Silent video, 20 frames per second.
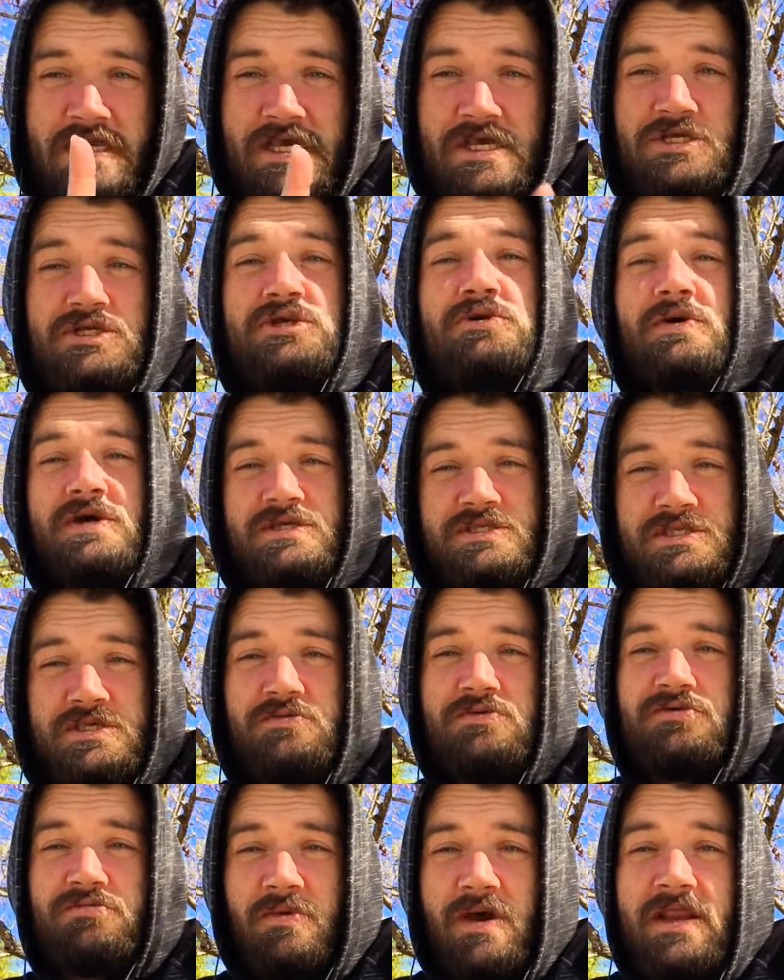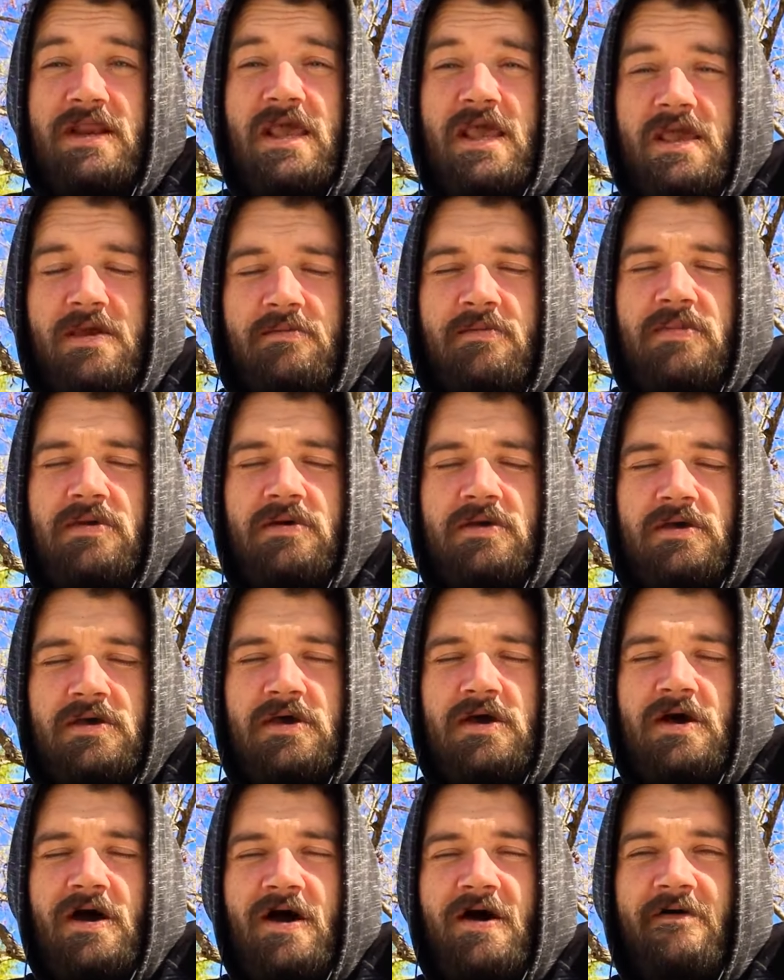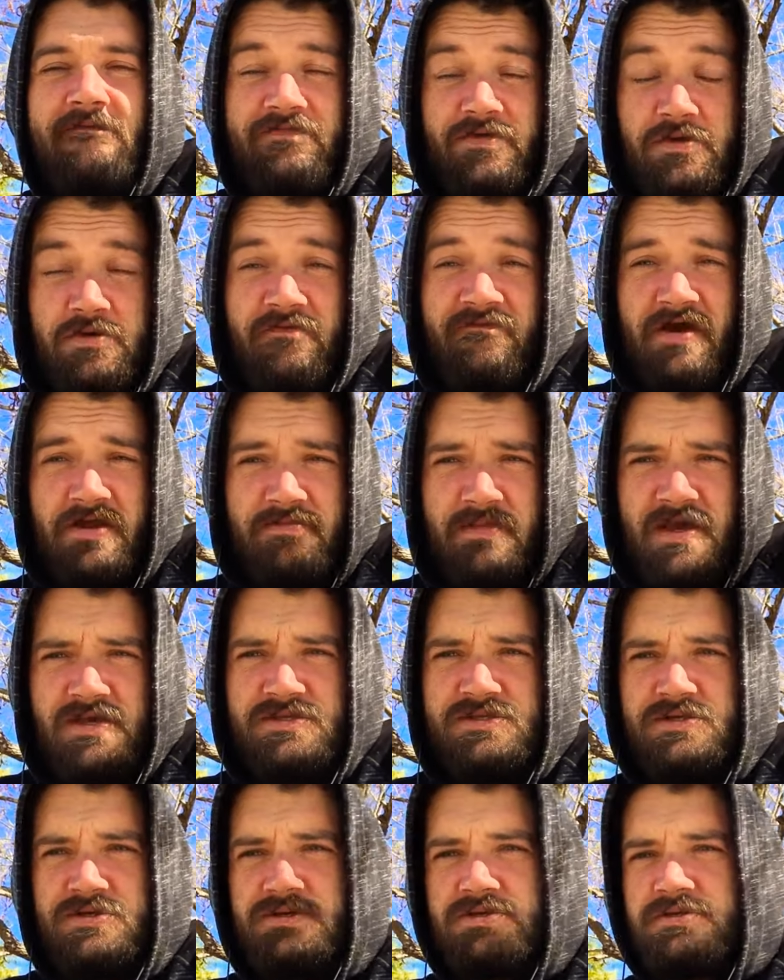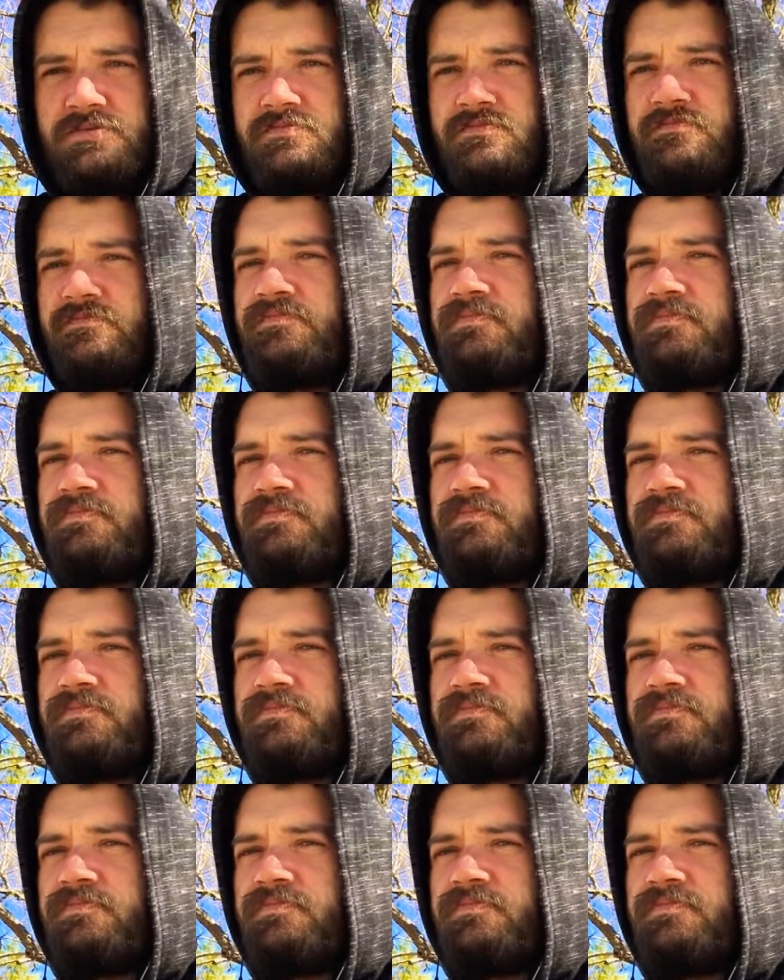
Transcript: issue I see with my name of Unified Masters